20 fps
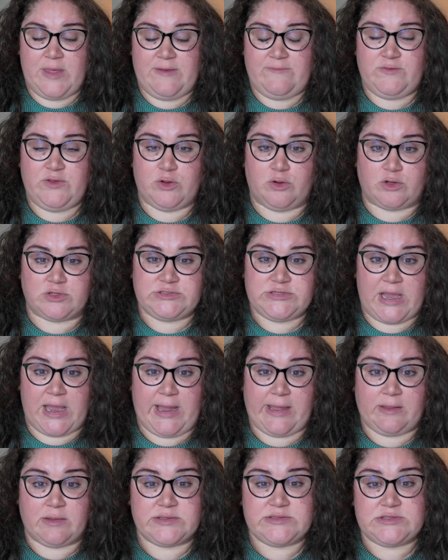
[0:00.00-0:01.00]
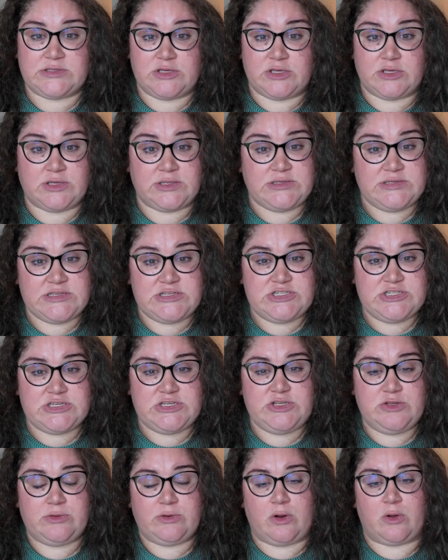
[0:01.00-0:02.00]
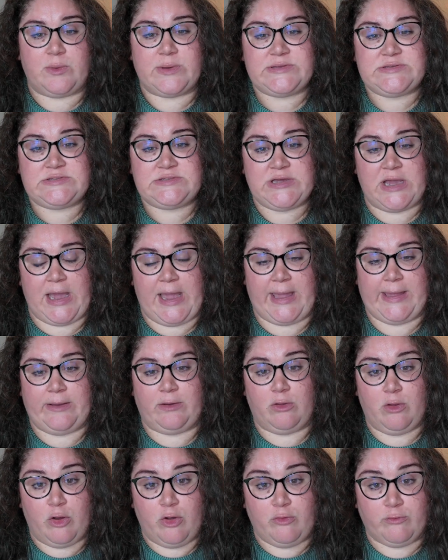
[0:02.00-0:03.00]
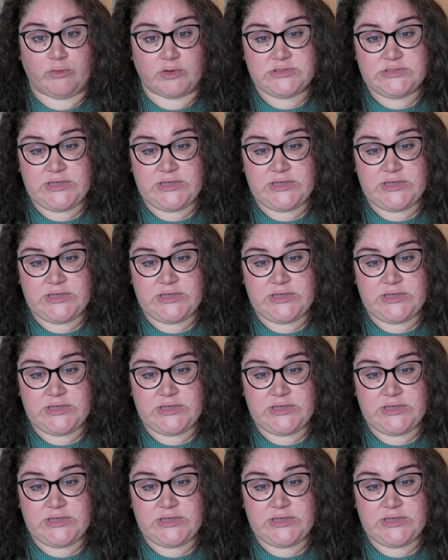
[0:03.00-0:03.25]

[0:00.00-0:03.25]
If your tile is in good condition, you can always tile over